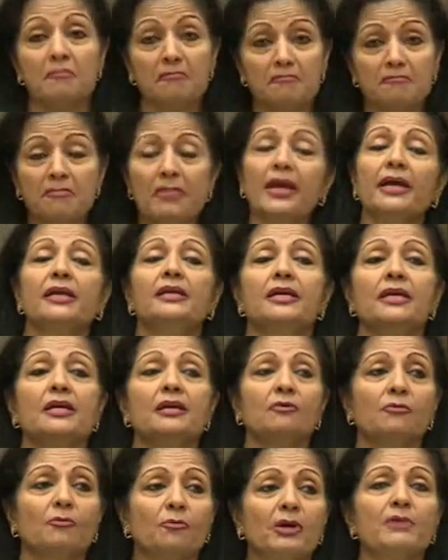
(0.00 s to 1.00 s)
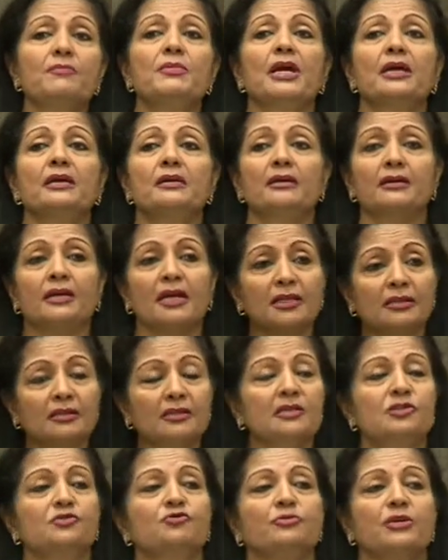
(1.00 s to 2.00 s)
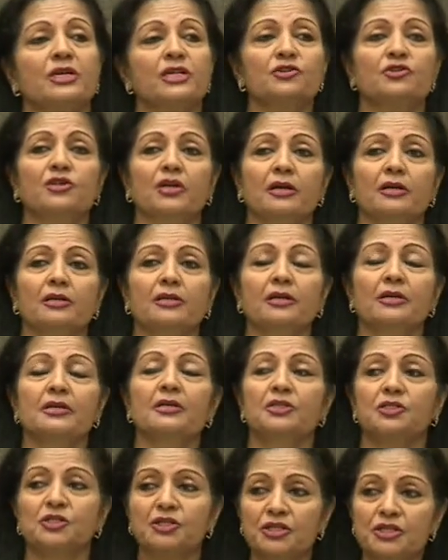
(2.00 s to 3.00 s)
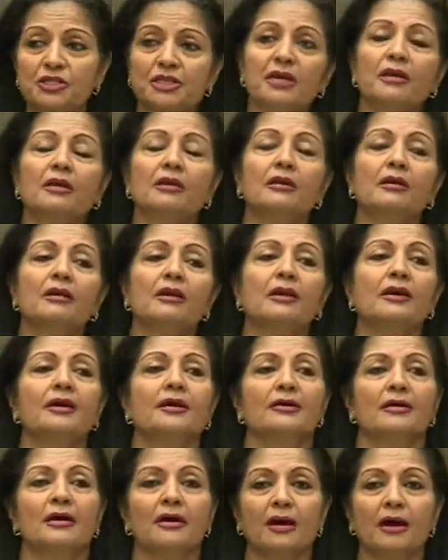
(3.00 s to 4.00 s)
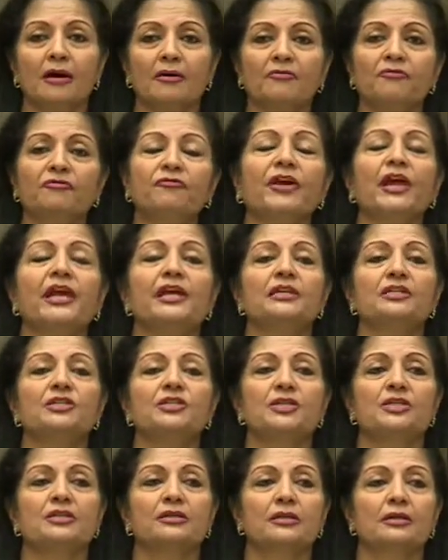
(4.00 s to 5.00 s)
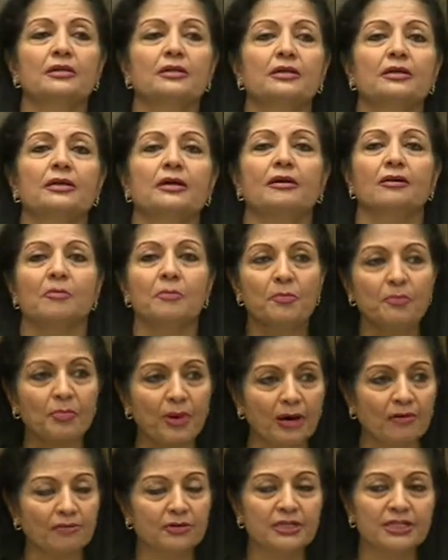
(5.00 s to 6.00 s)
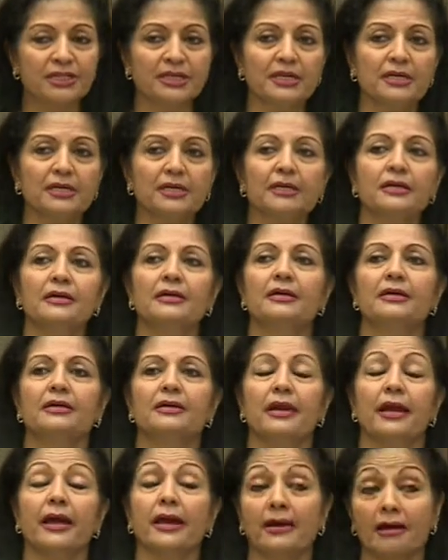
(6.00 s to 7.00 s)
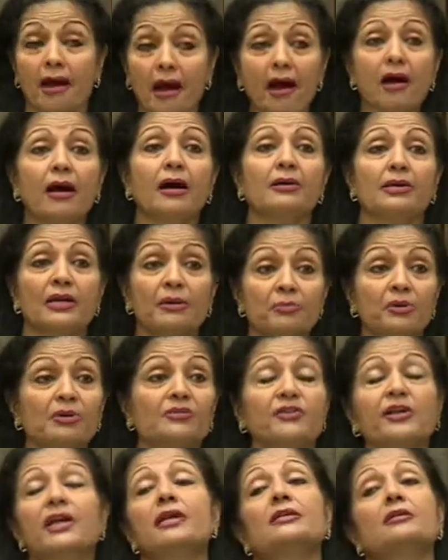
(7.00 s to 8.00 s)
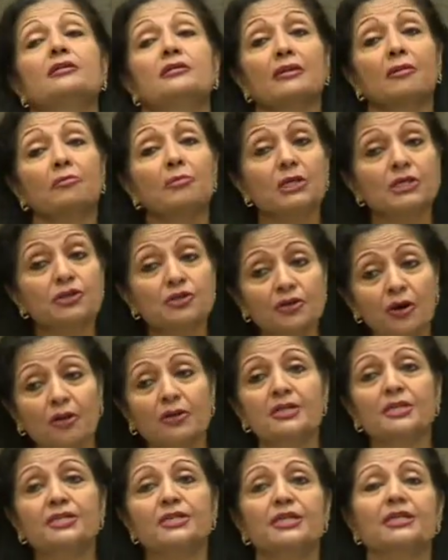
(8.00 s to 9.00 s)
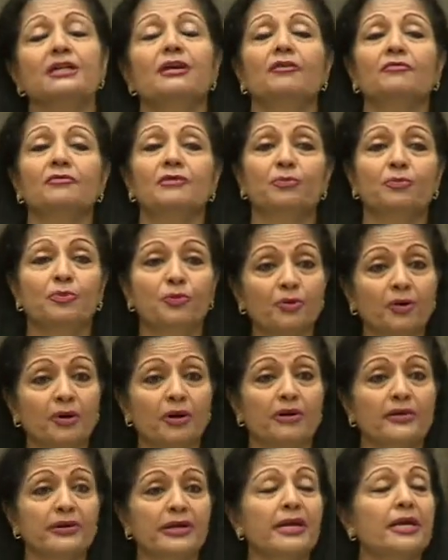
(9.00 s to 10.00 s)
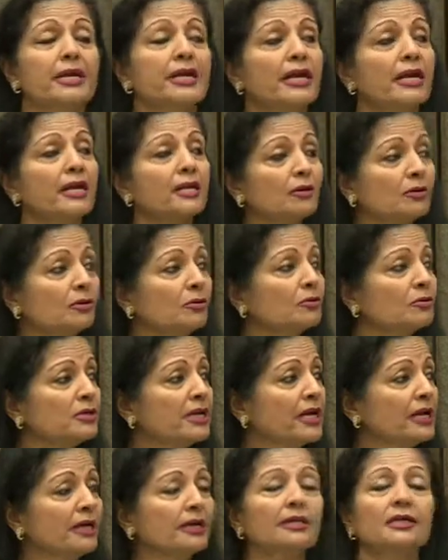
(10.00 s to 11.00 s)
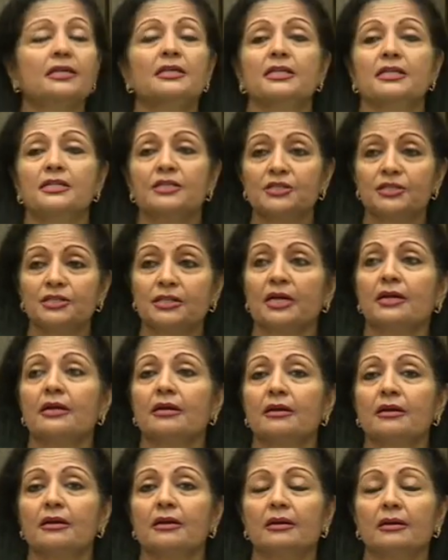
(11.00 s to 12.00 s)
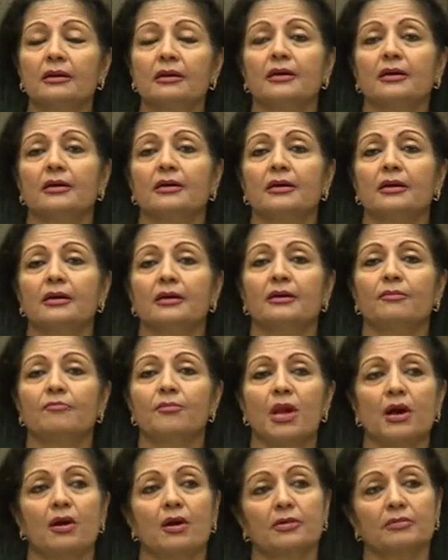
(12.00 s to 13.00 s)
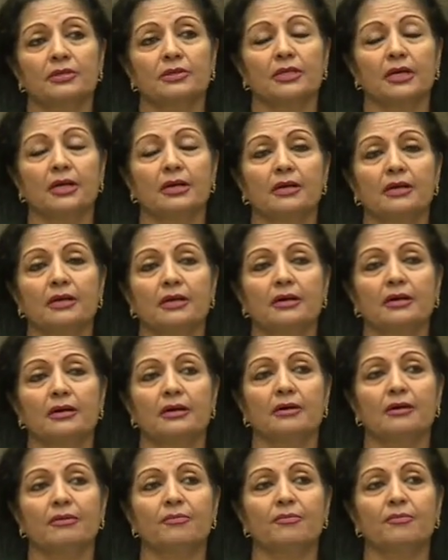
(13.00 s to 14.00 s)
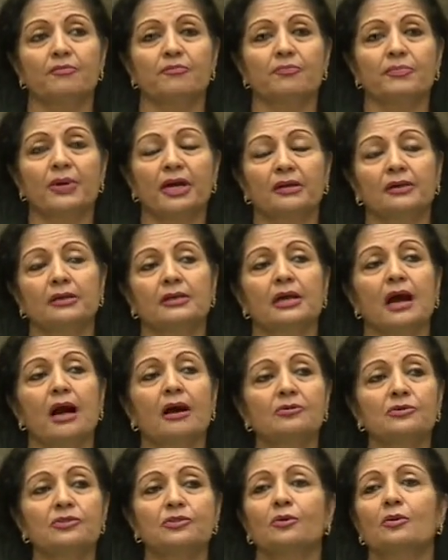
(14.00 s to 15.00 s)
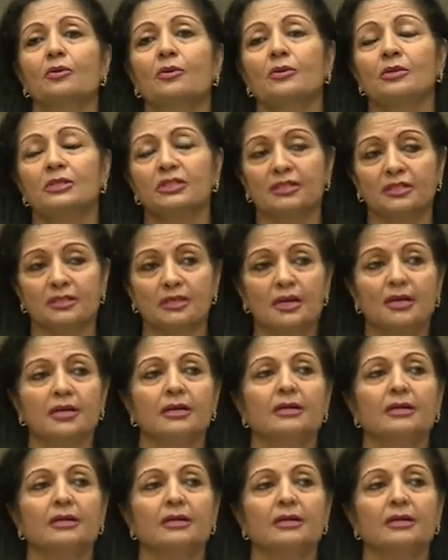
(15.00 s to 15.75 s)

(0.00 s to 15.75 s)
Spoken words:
many women in this region still face poverty and represent the majority of the poor, including single parent households,